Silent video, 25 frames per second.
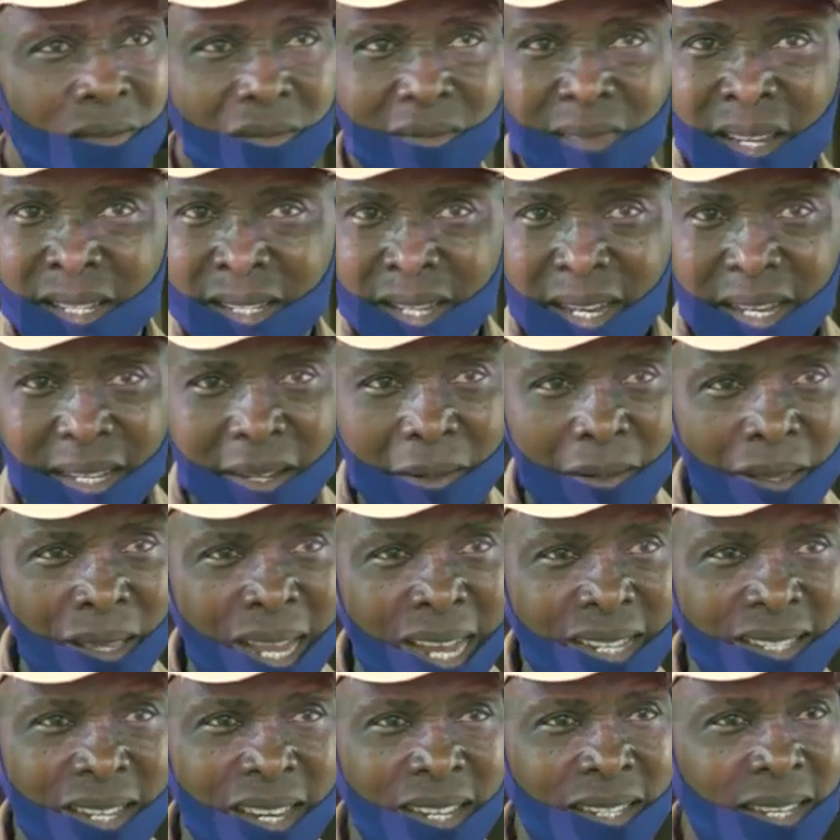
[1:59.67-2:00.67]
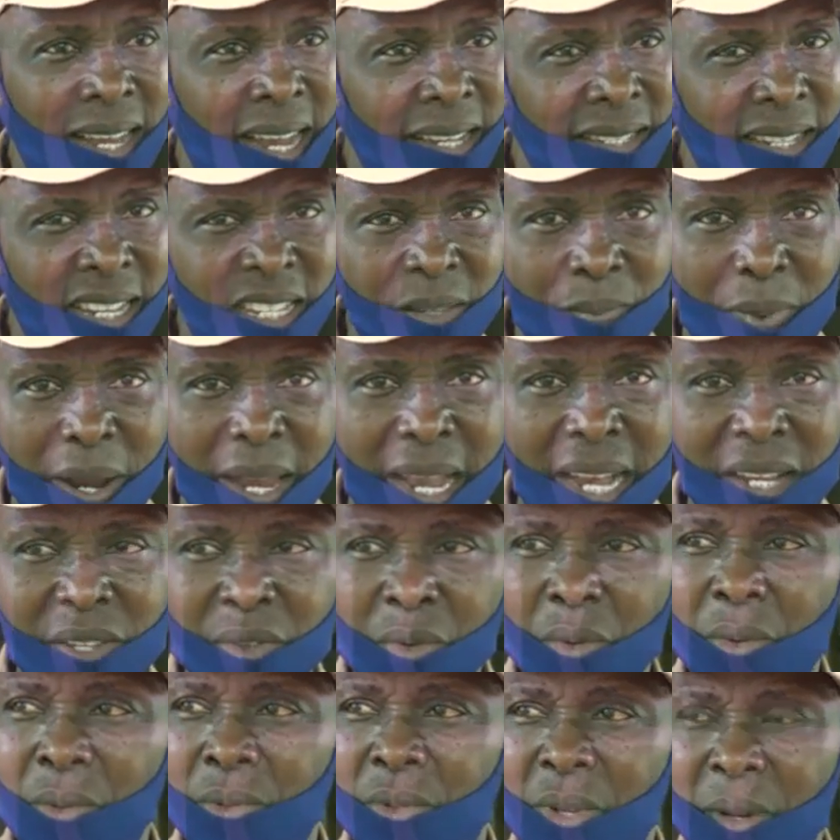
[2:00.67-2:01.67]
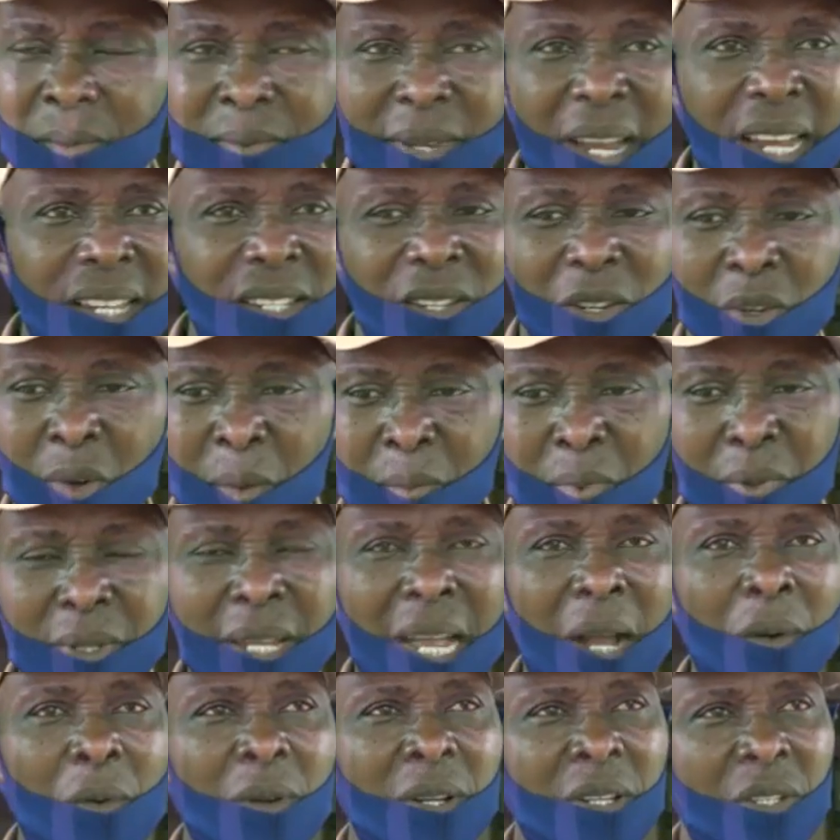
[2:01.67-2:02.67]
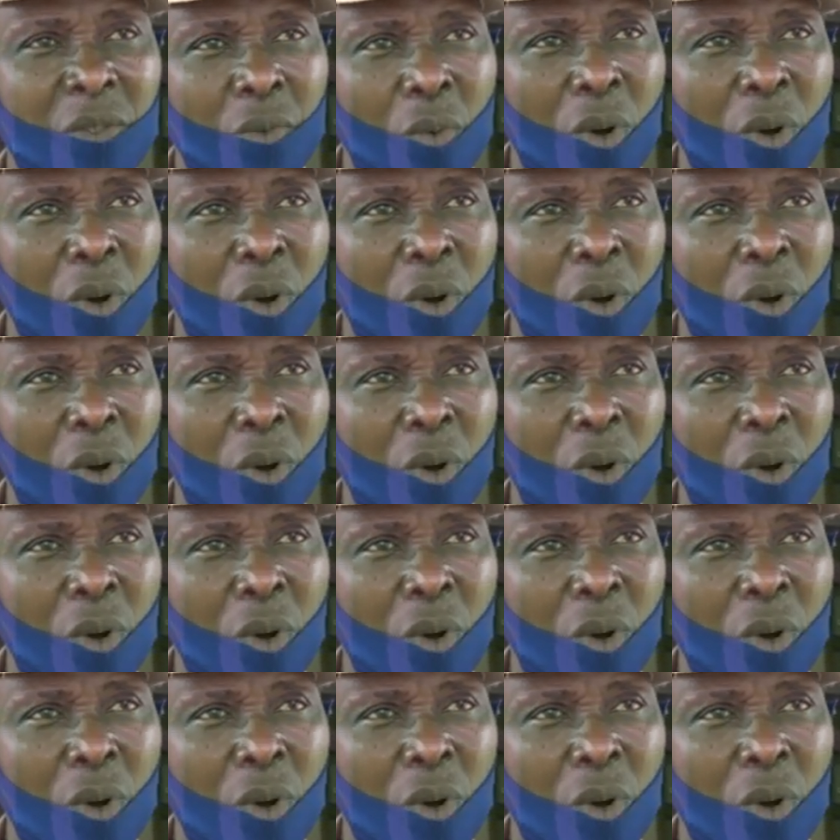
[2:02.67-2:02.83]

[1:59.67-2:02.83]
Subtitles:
They said the license has expired, so sometimes the computer, when it's